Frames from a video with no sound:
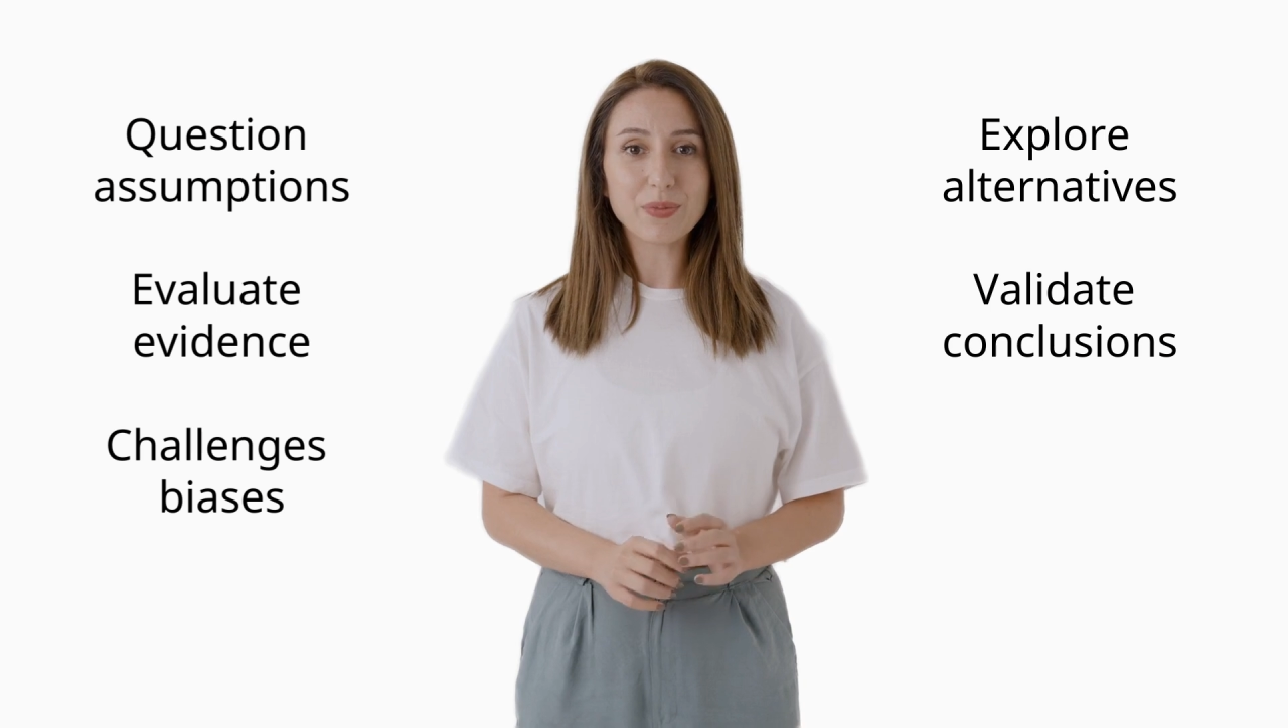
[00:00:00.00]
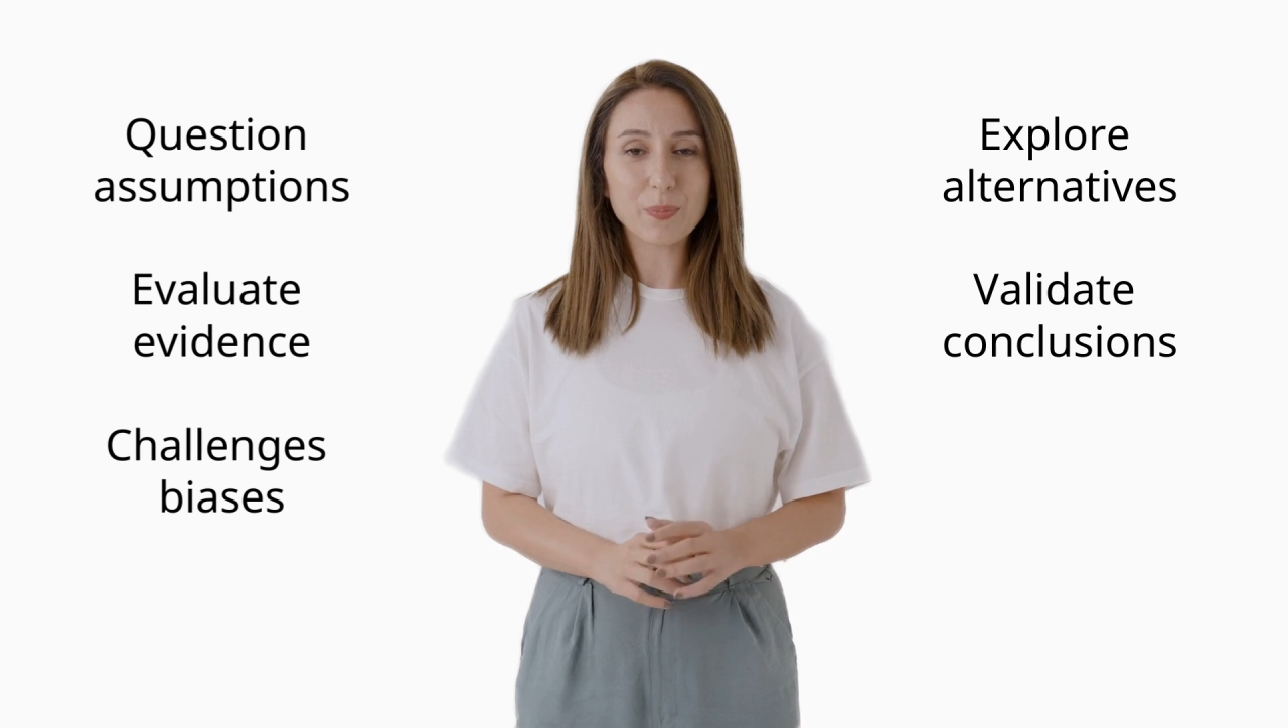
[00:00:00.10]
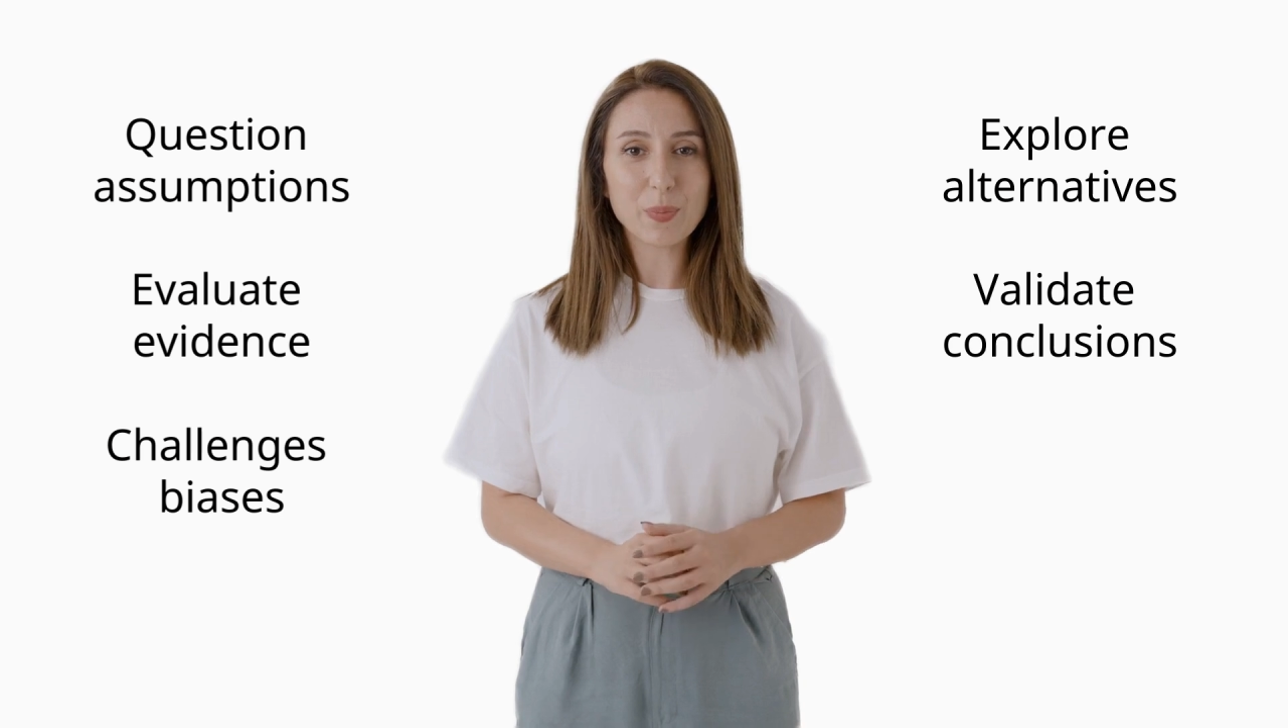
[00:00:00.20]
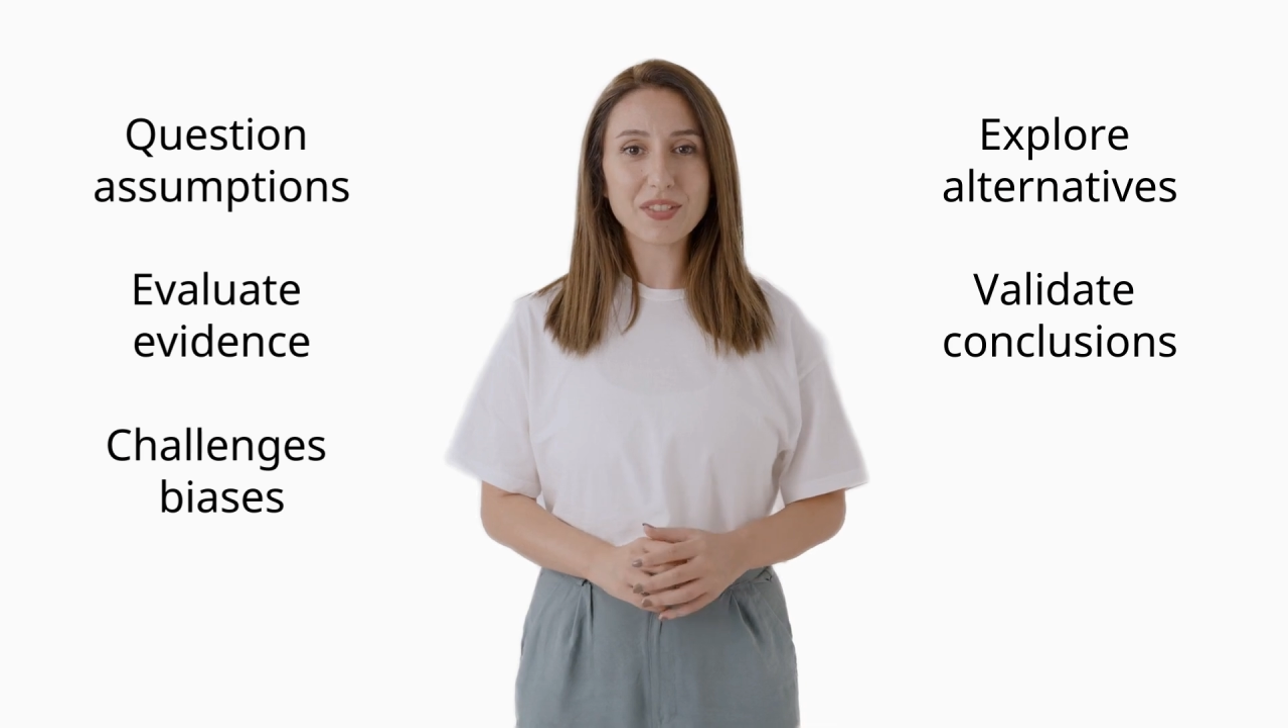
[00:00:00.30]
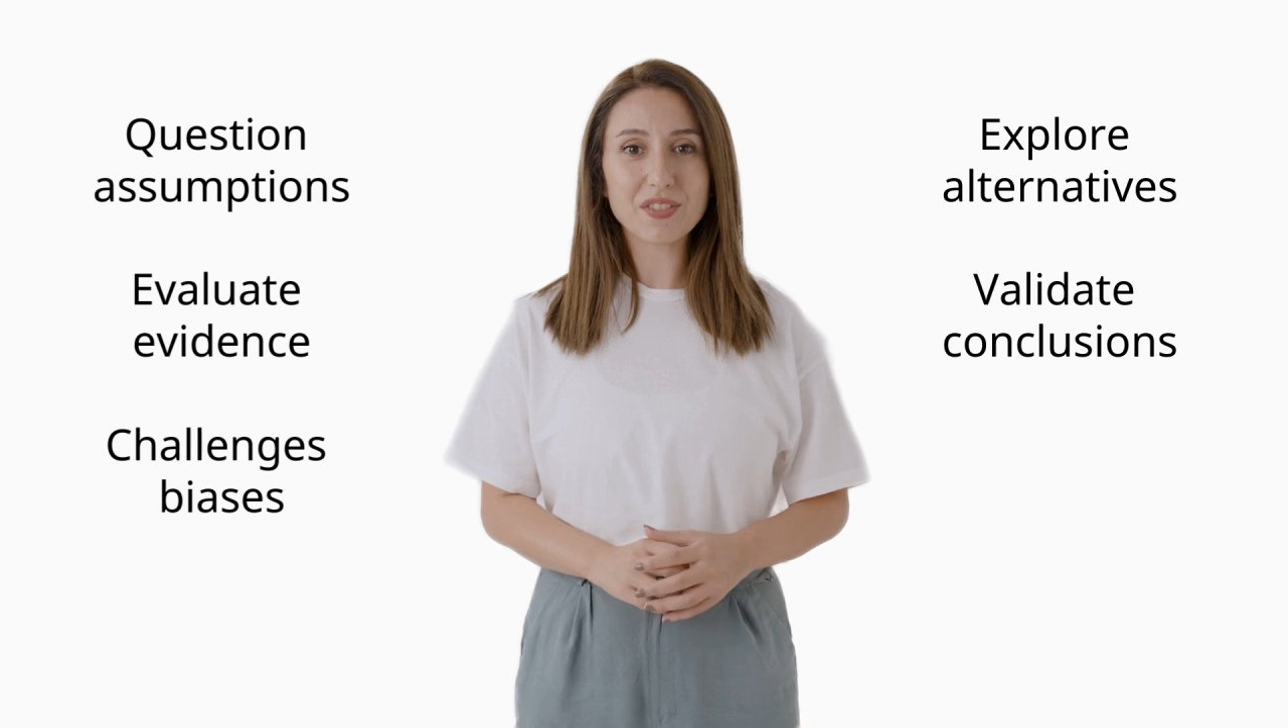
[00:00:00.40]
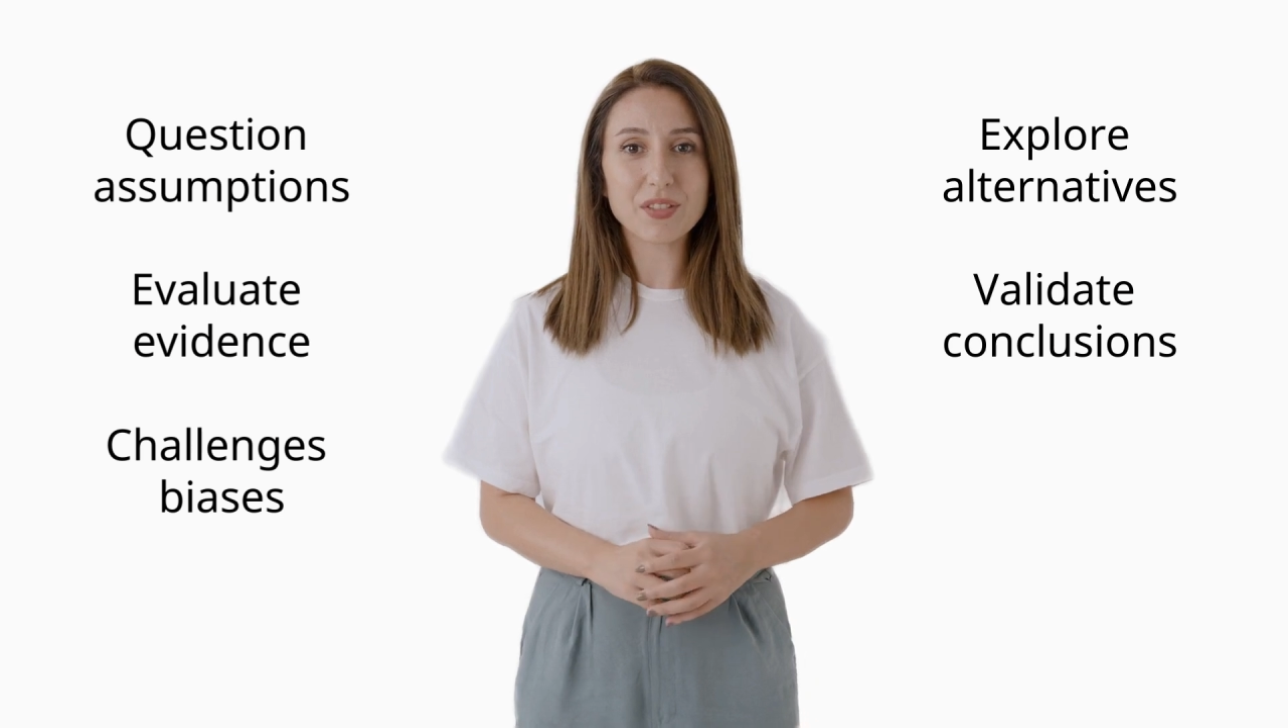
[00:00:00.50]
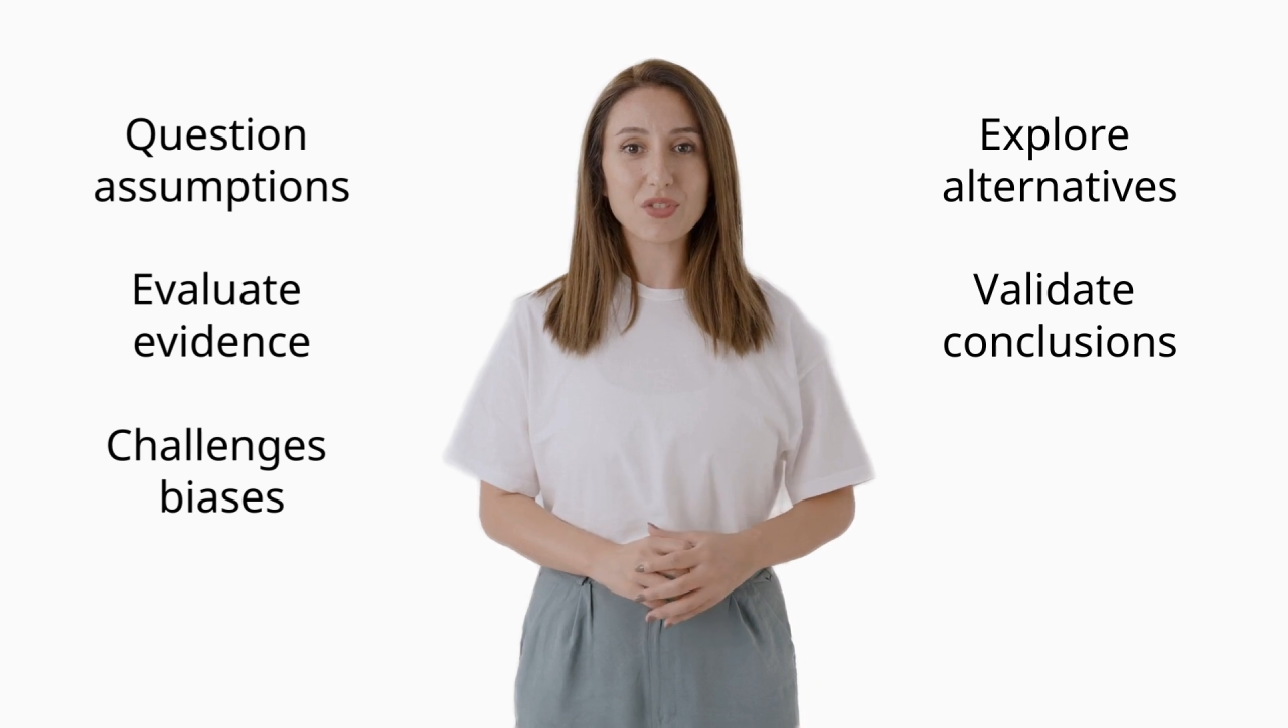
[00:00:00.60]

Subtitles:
what's the